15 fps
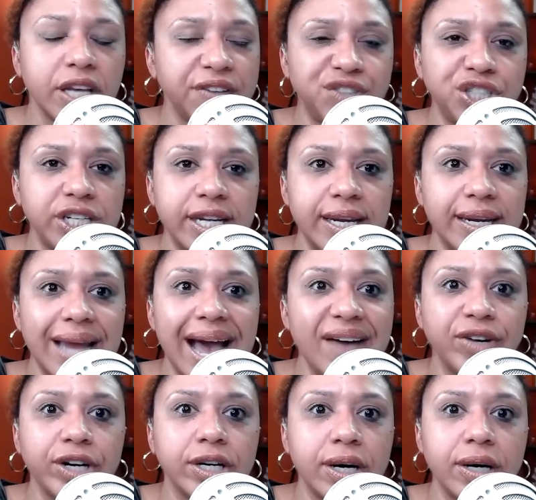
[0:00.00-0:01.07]
If she didn't
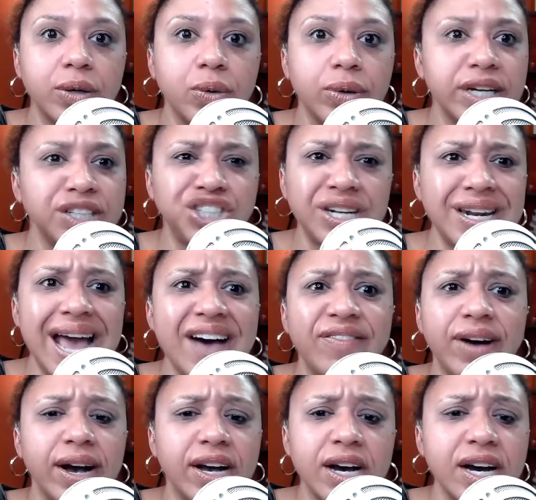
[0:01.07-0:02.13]
have a gun on, if she didn't
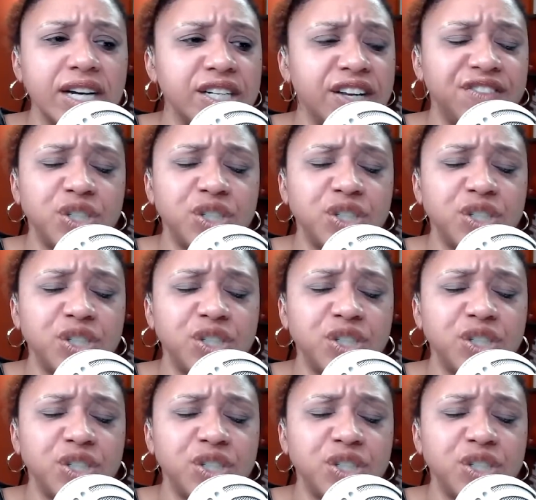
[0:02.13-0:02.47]
have a gun,